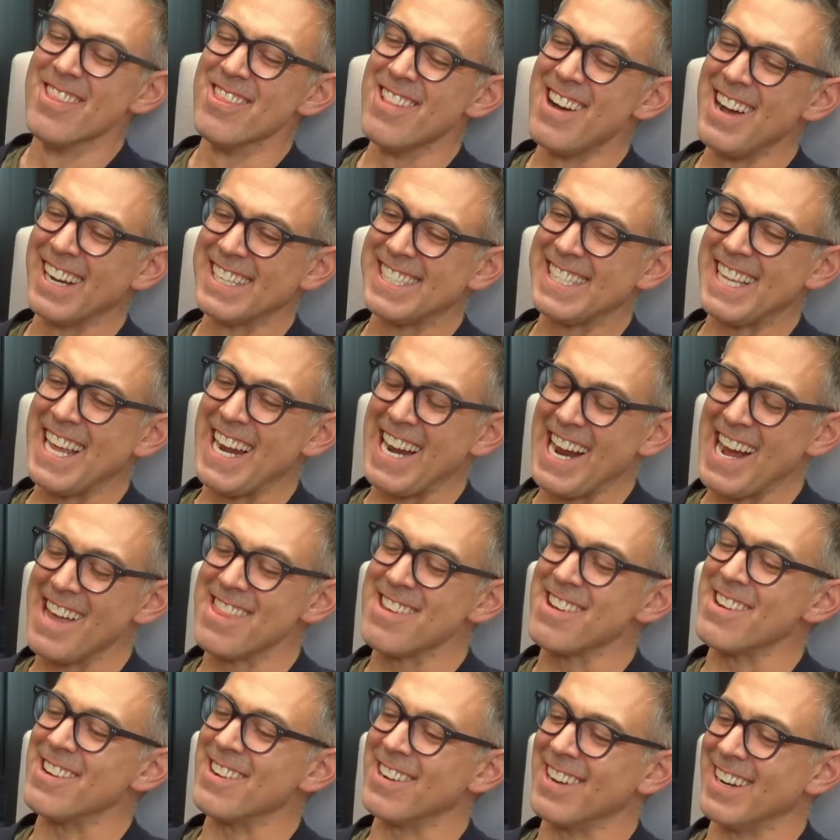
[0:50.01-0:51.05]
Long standing. I
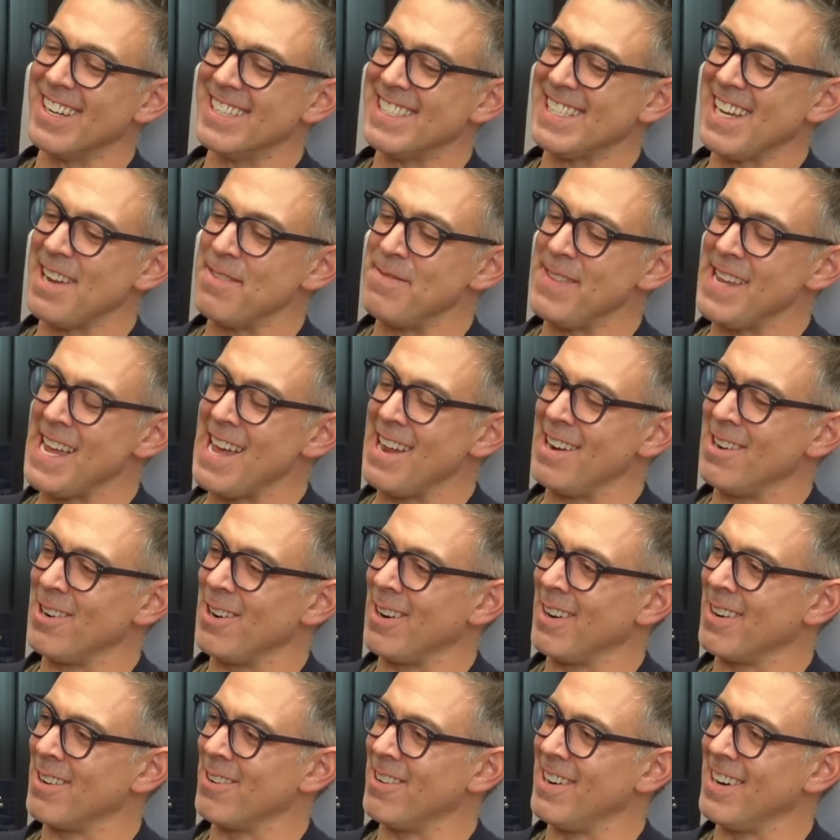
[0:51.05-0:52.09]
thought you were going to say
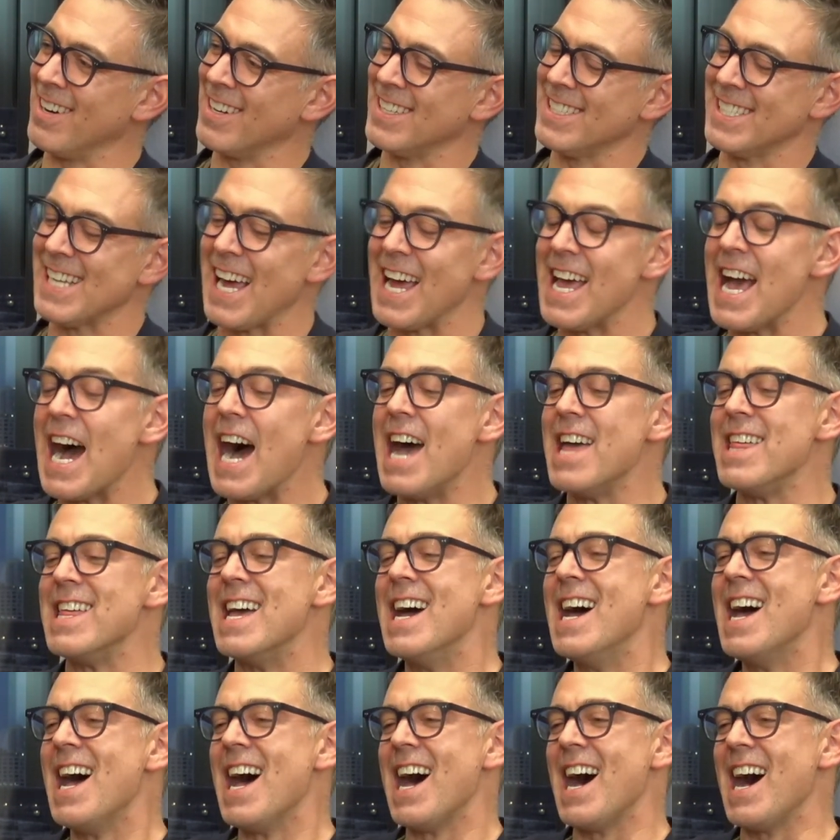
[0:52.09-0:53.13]
meandering career because
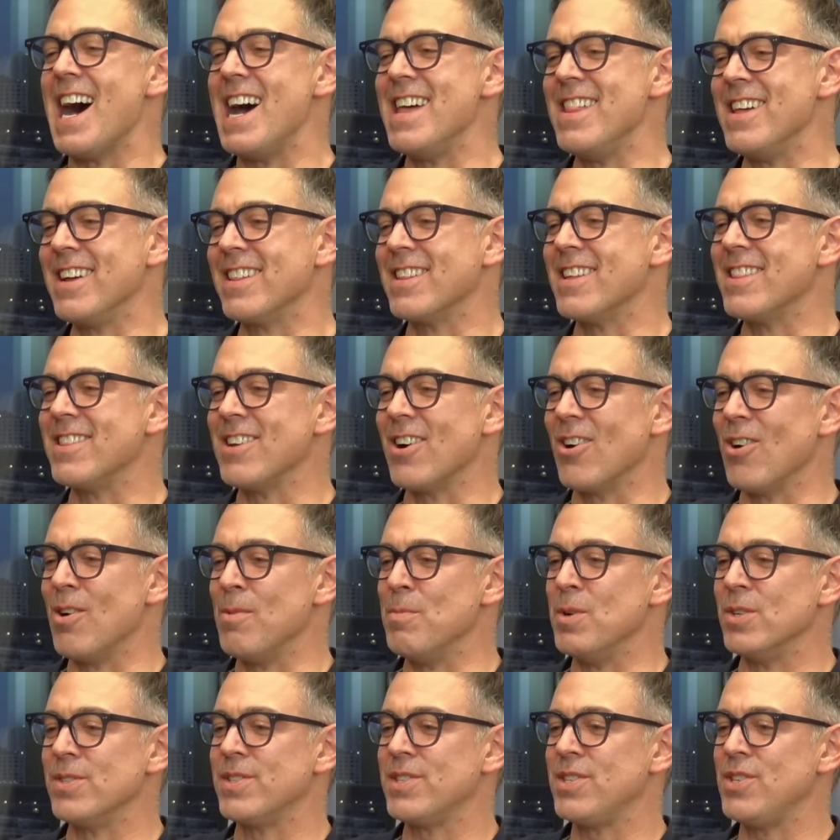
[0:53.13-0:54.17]
I think that there are
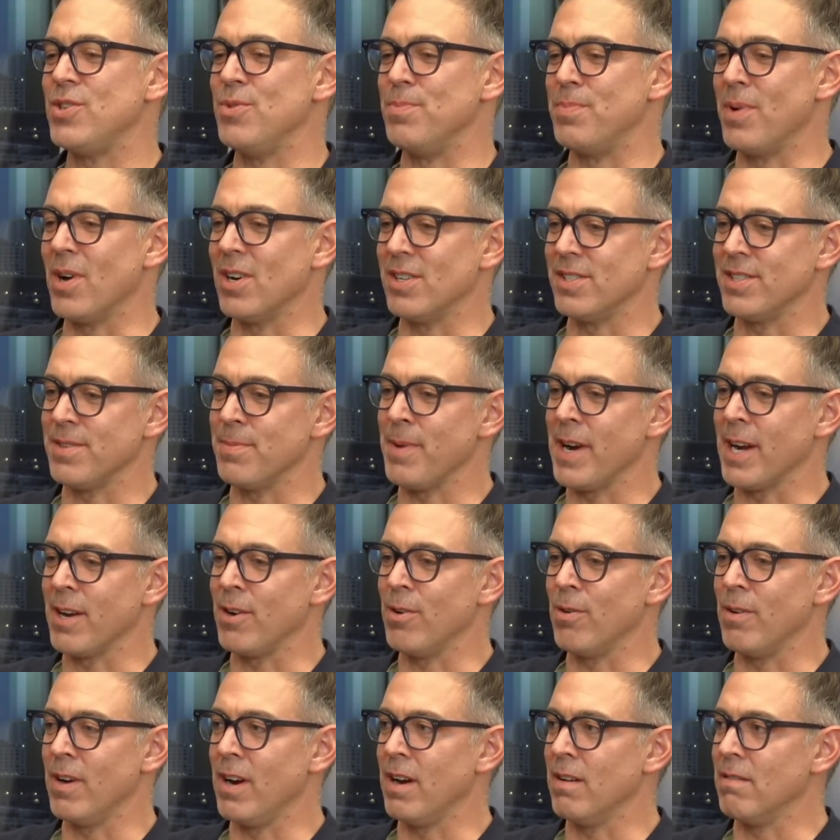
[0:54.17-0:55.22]
almost two parts to my
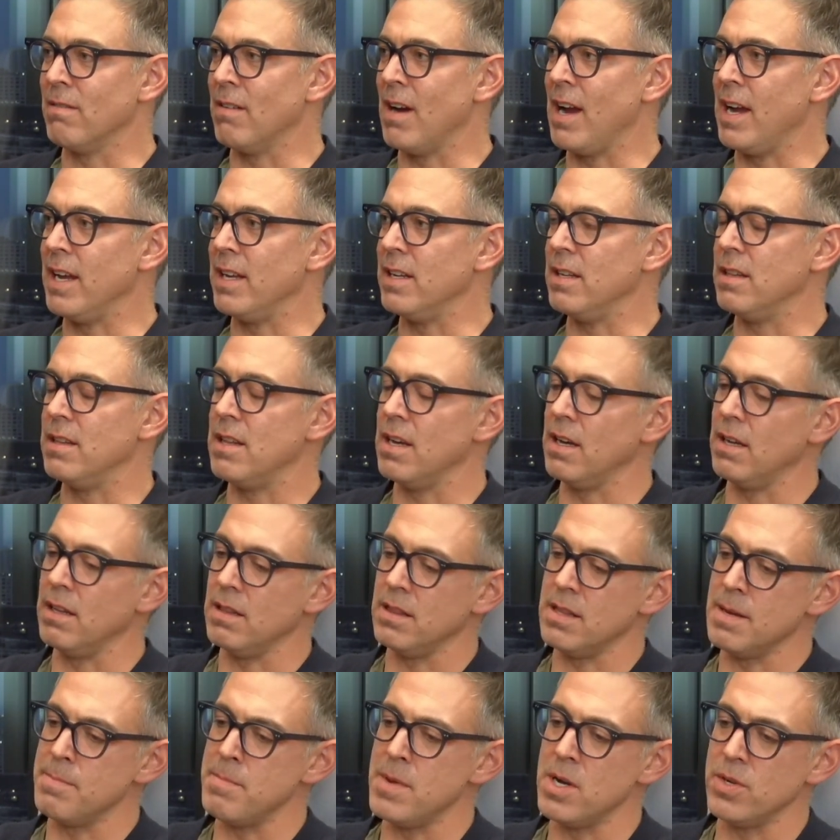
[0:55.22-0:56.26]
career, right? The
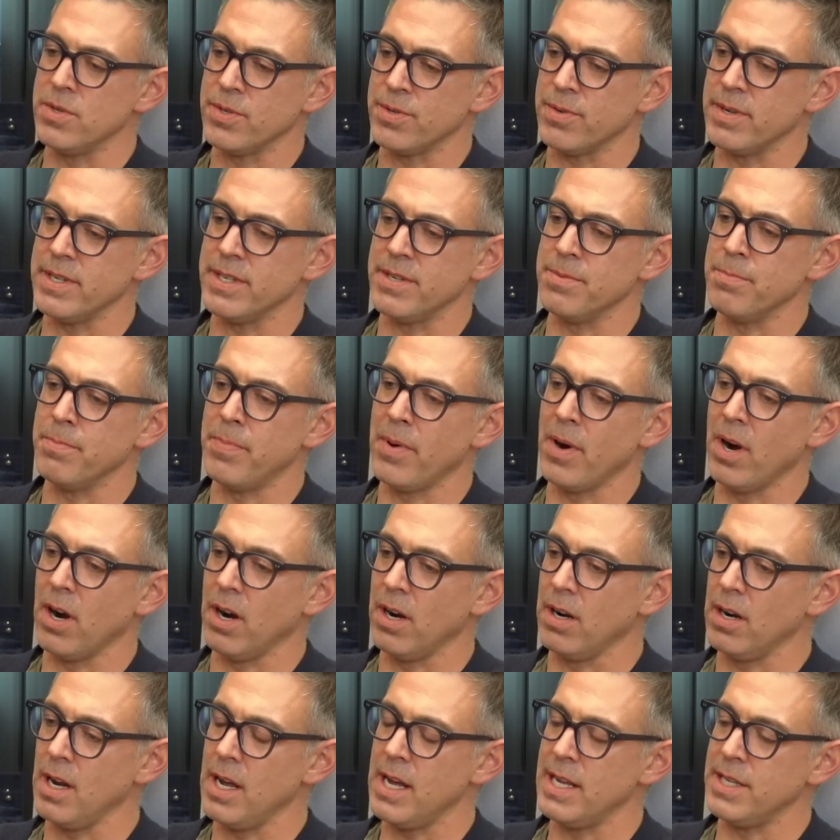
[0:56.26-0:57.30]
most recent
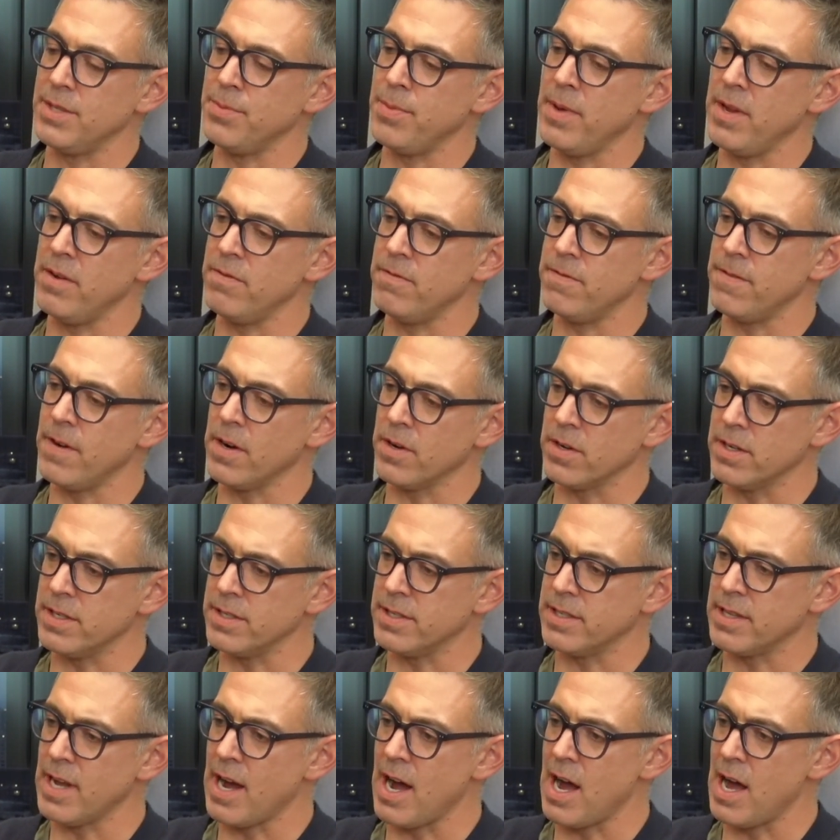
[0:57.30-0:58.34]
part has been
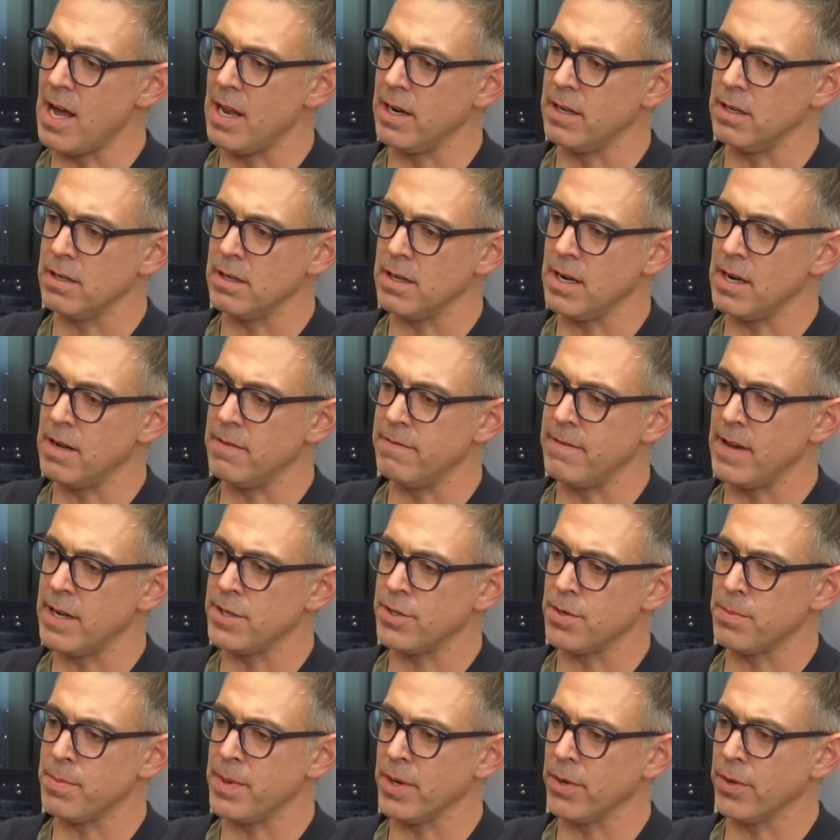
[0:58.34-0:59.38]
focused on
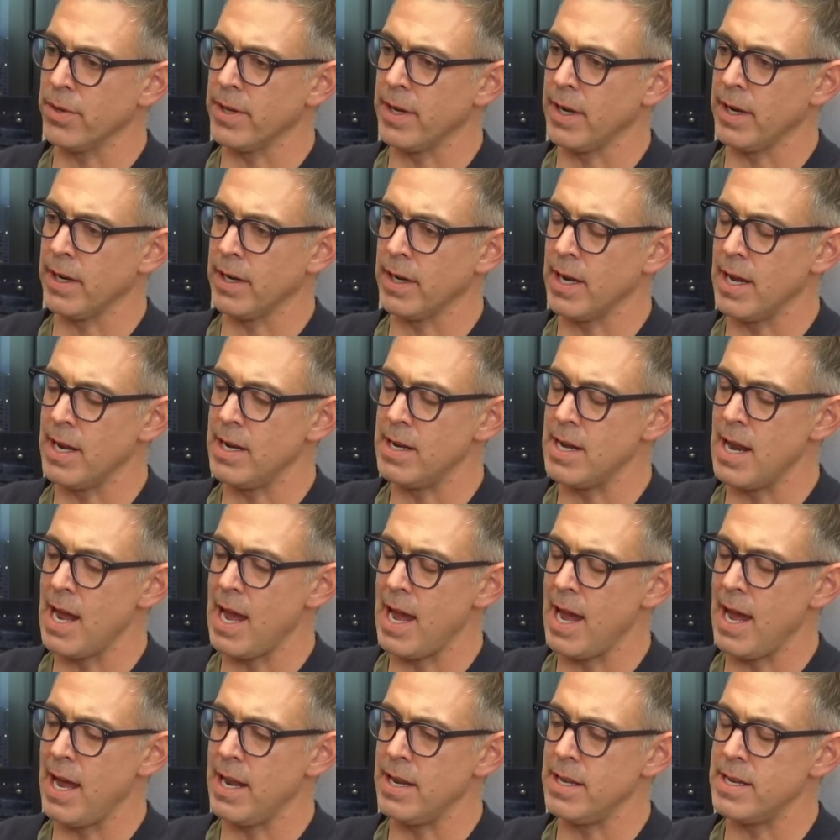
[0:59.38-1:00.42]
venture building
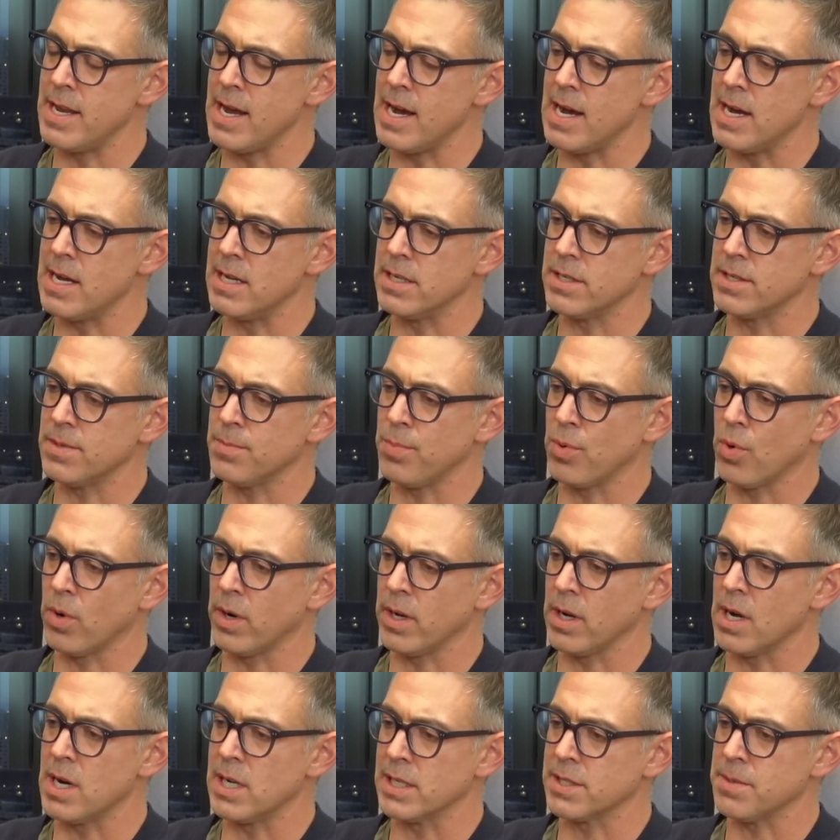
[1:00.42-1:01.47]
and
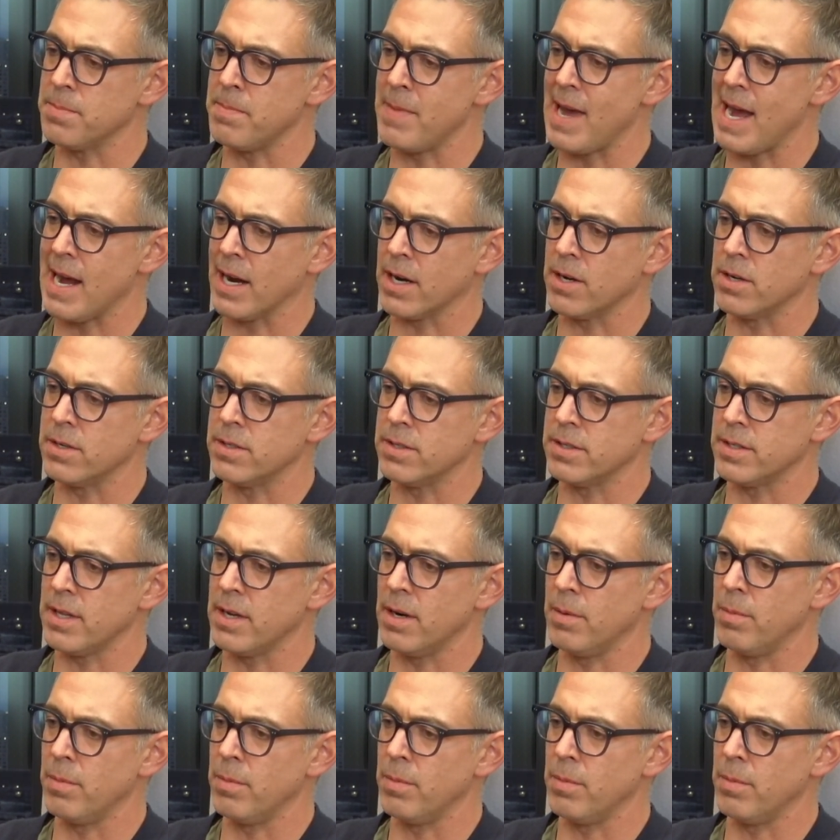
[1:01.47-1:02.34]
supporting awesome backers that are